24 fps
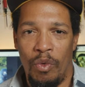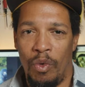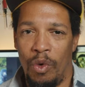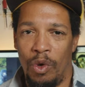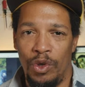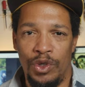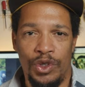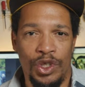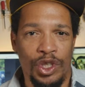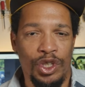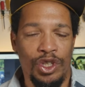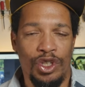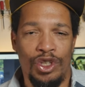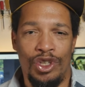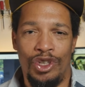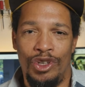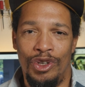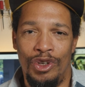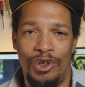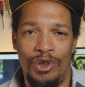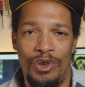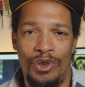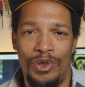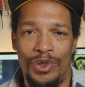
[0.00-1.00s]
will just
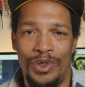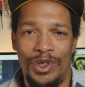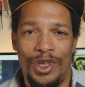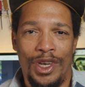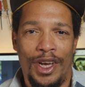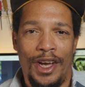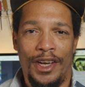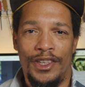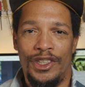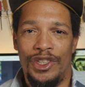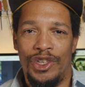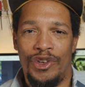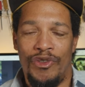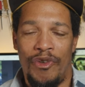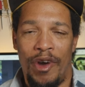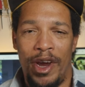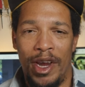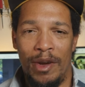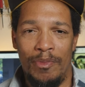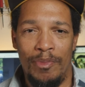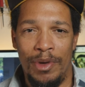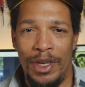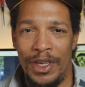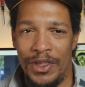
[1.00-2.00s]
use a
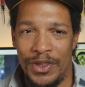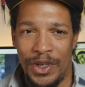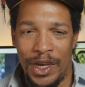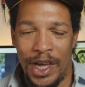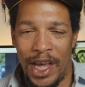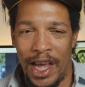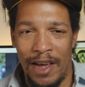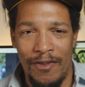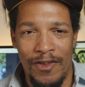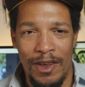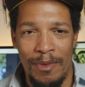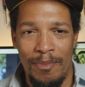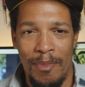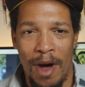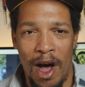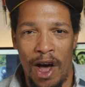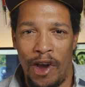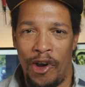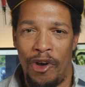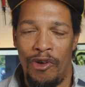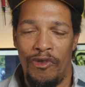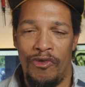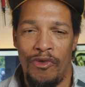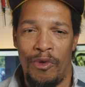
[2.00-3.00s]
straight piece of heavy
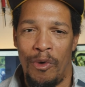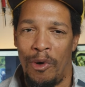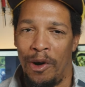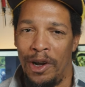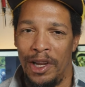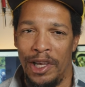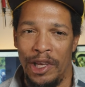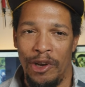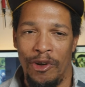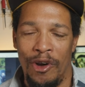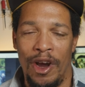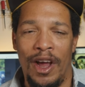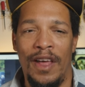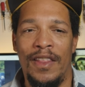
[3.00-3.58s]
mono for a leader,